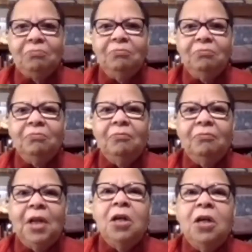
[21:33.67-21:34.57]
a
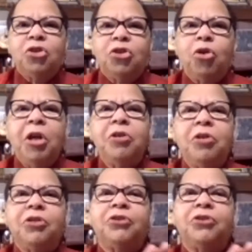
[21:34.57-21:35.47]
statement of the
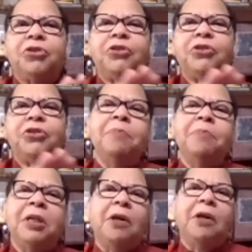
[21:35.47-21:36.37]
situation,
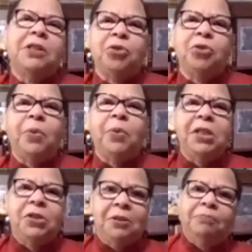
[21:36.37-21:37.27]

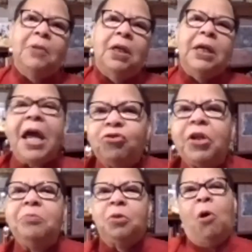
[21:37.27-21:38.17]
as James
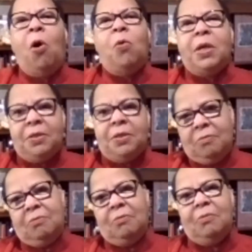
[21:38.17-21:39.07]
Baldwin
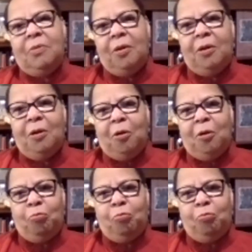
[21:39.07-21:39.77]
put it.